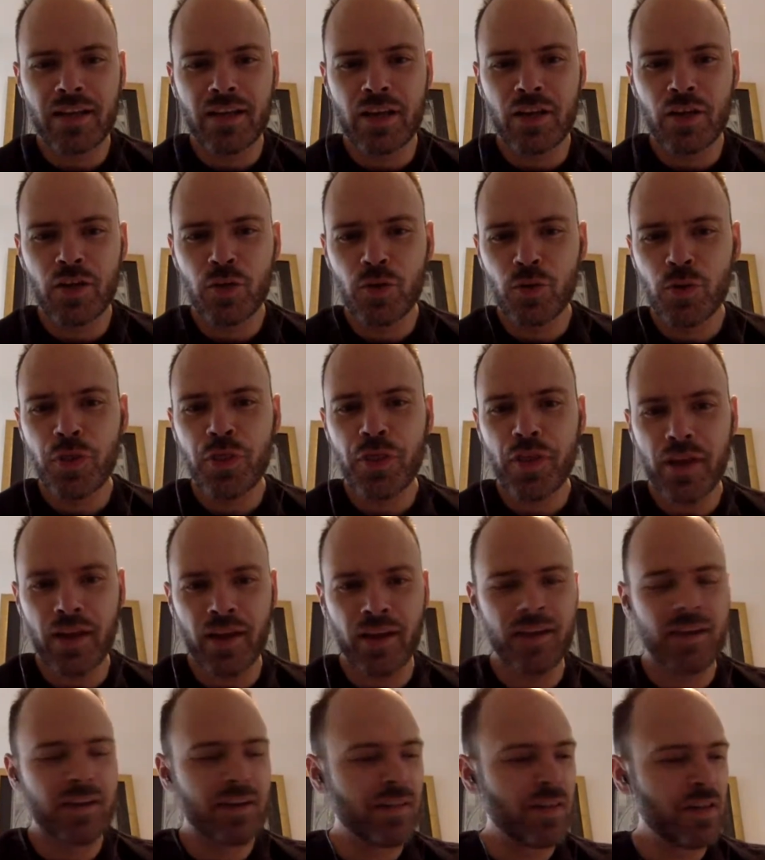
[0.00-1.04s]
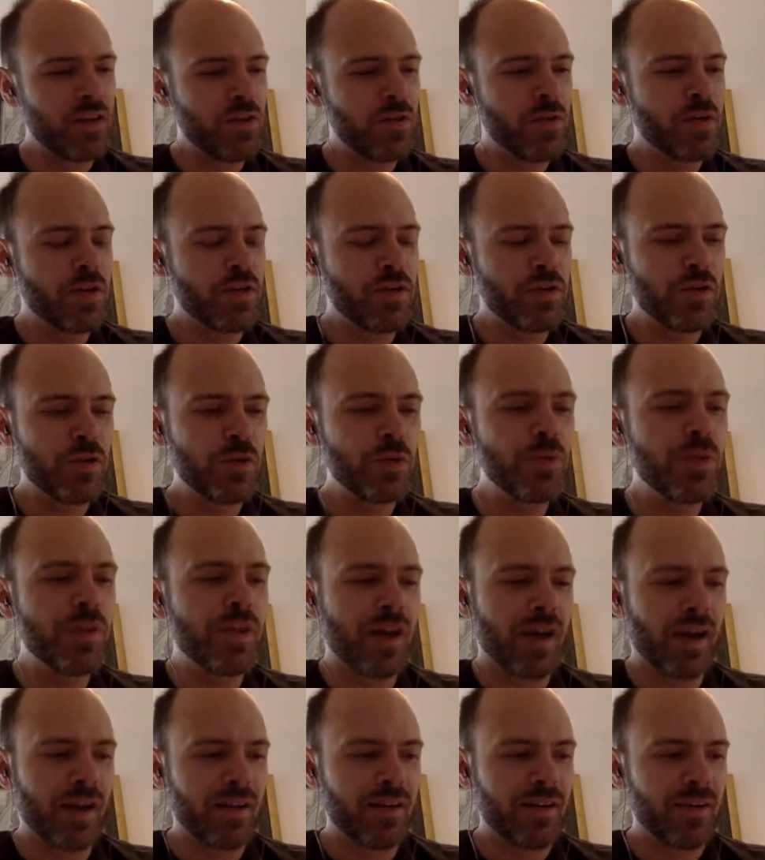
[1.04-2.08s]
you think that you can do
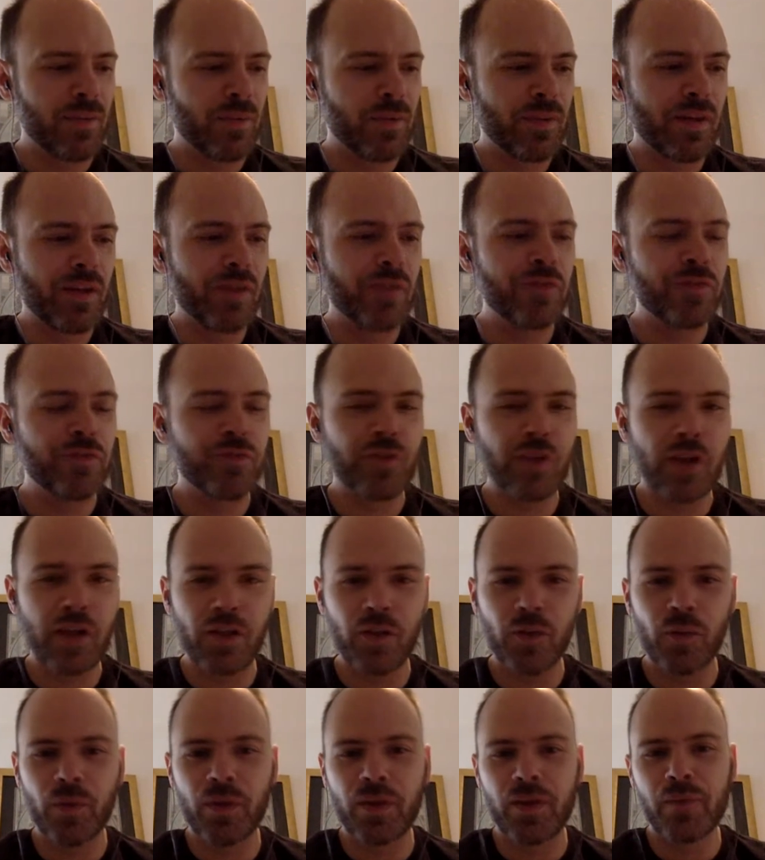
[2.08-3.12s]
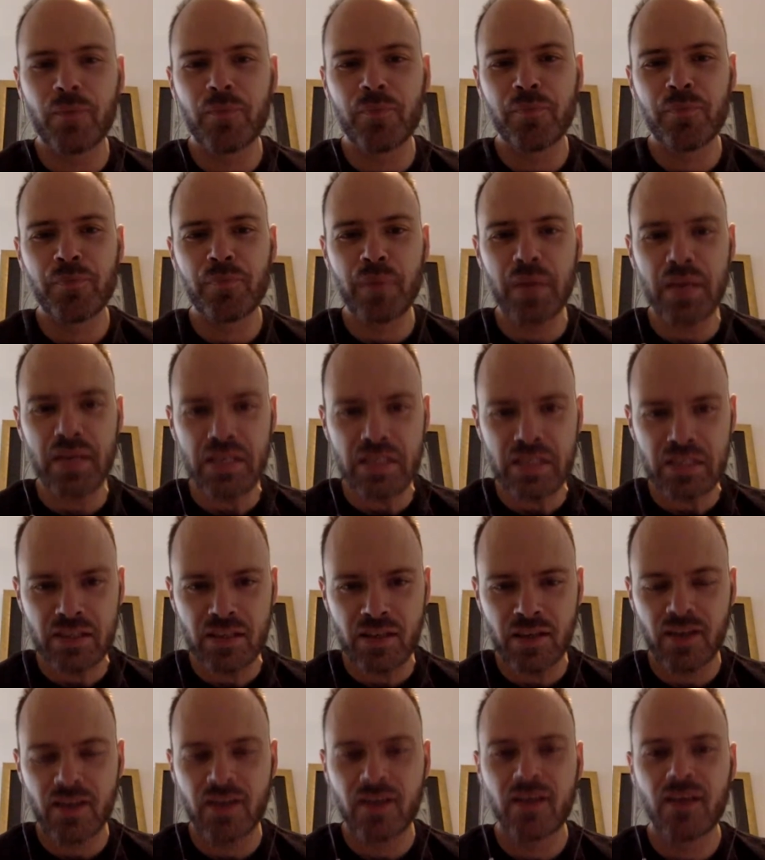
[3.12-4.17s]
that without following
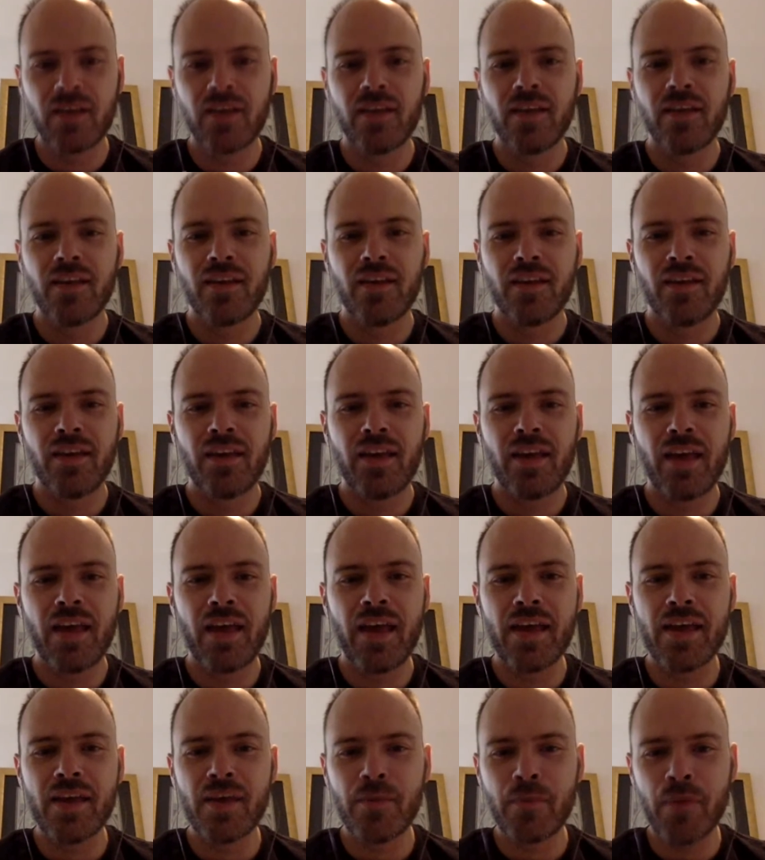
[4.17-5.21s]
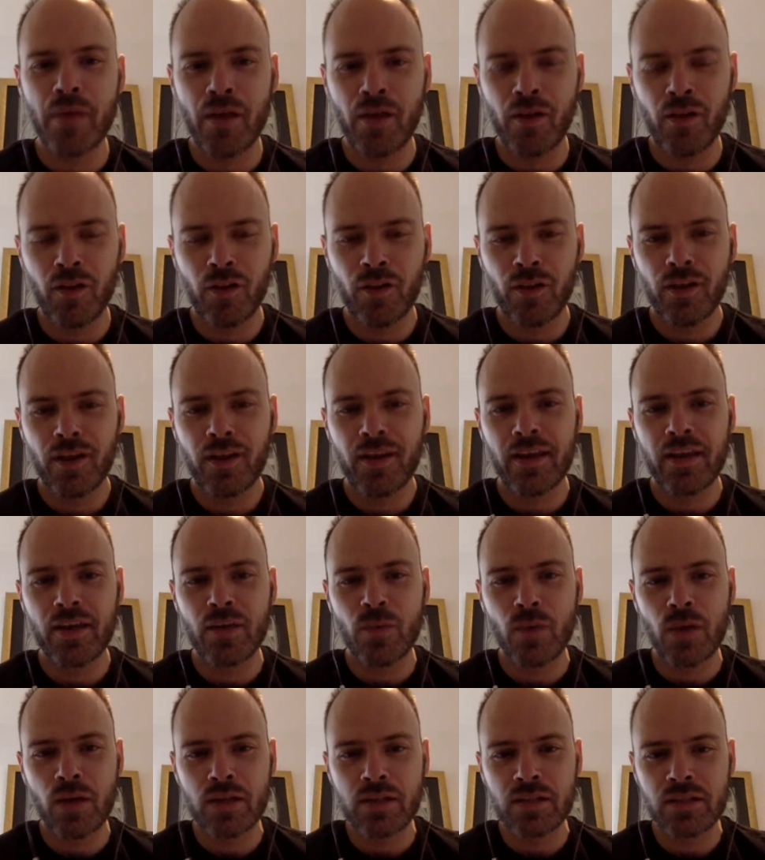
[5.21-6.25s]
basic AML,
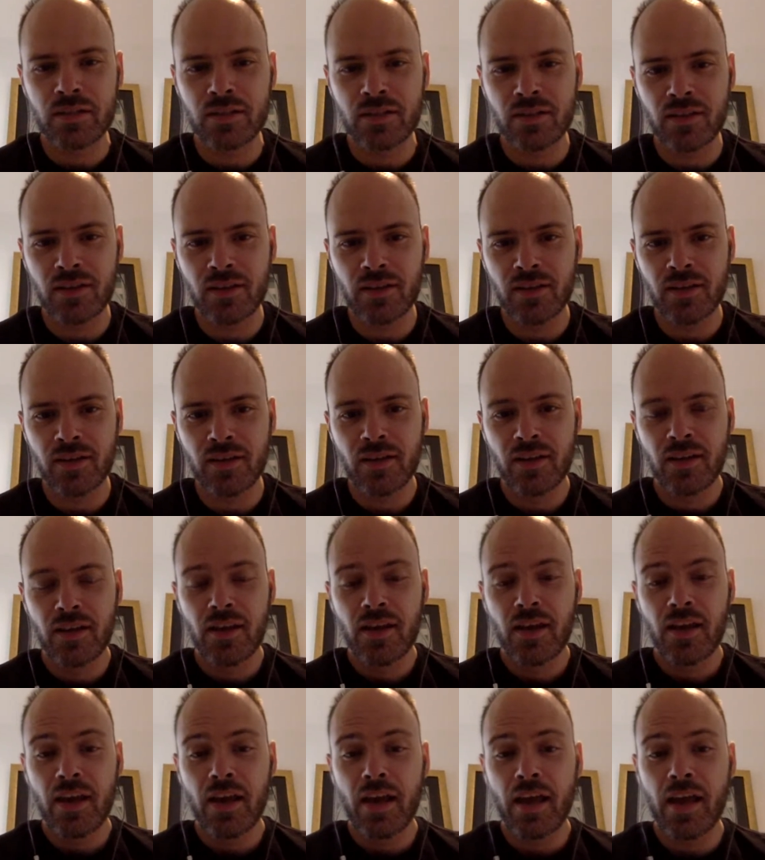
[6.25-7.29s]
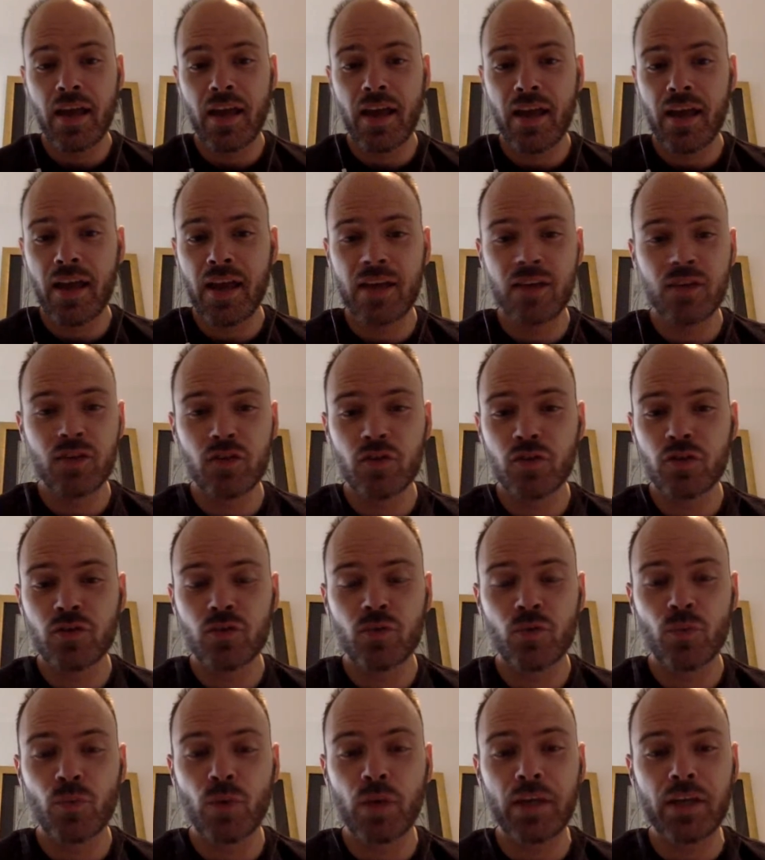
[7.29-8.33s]
KYC, and
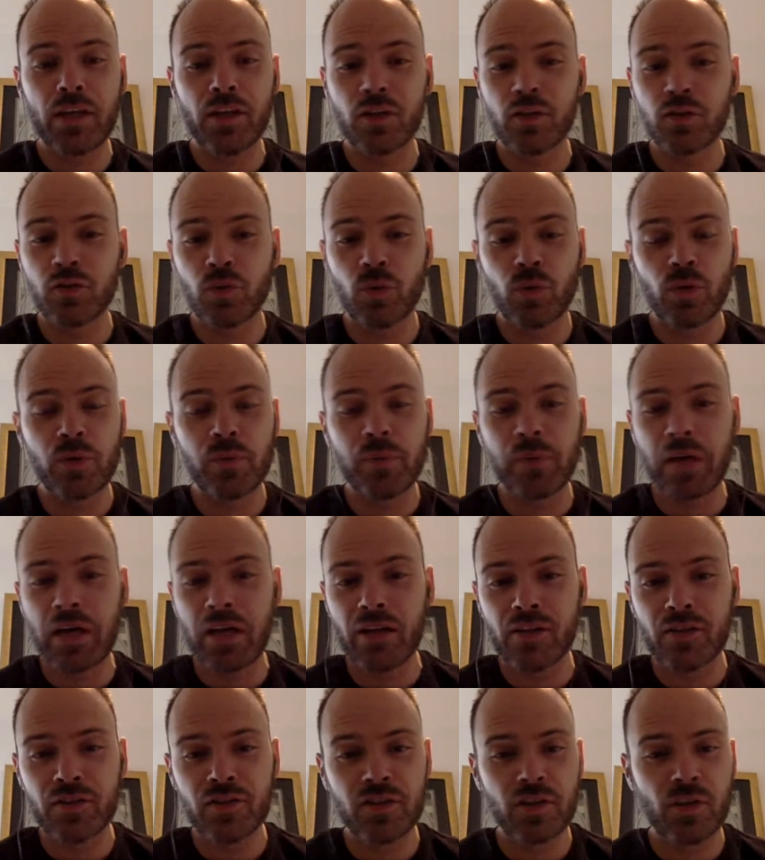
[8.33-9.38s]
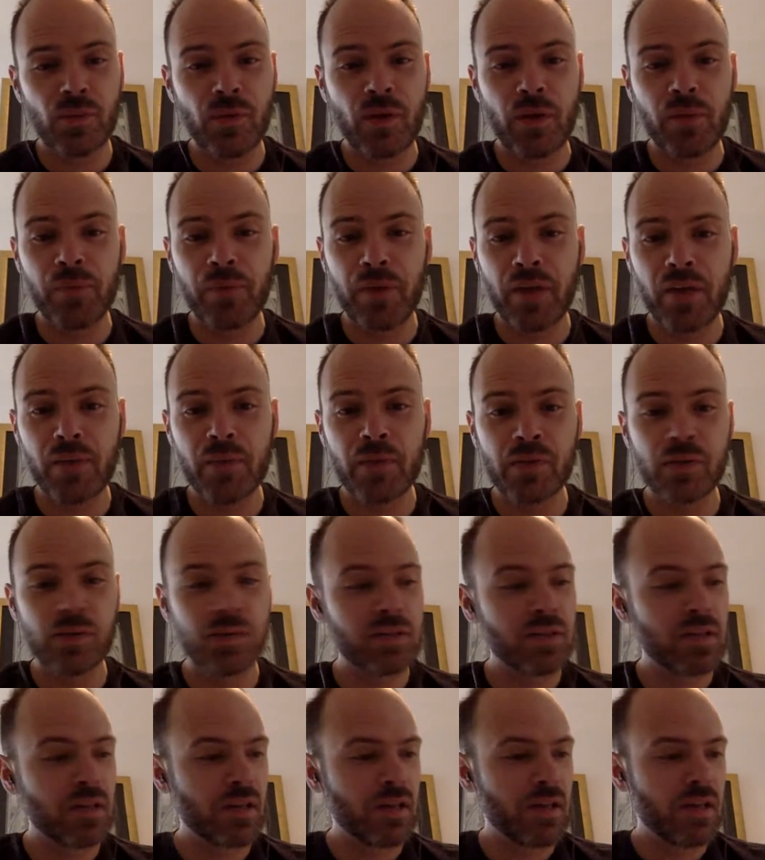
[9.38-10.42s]
just regulatory policy around
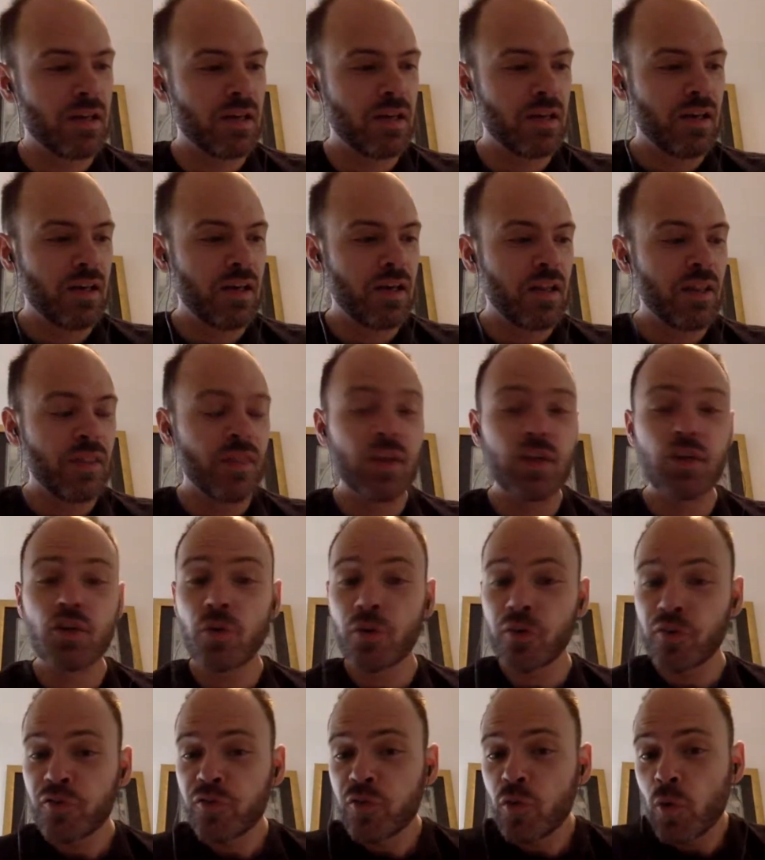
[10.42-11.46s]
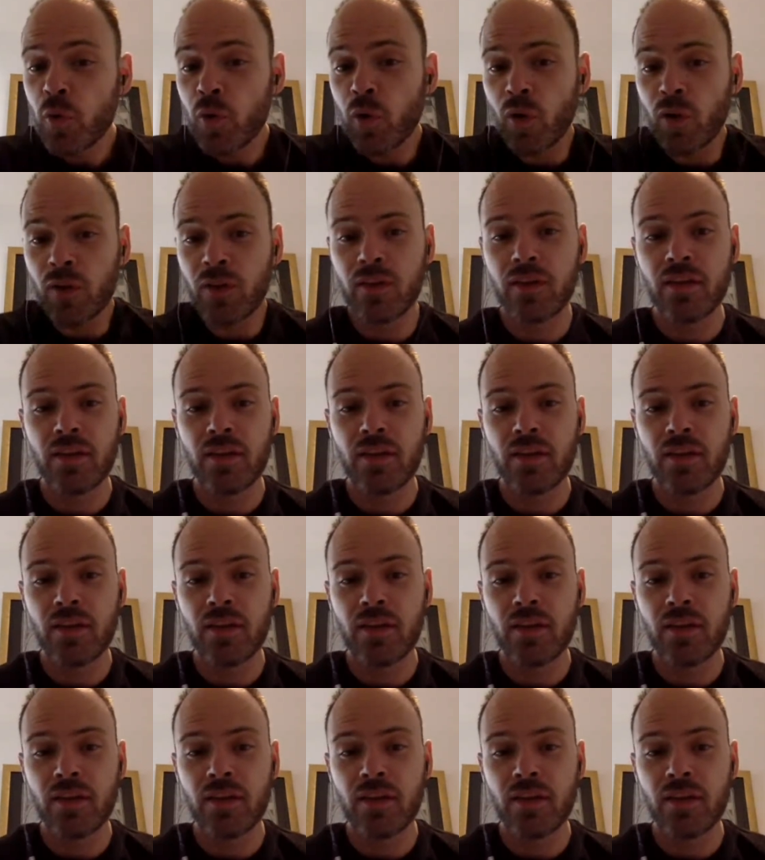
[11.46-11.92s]
payments, then you're a fool.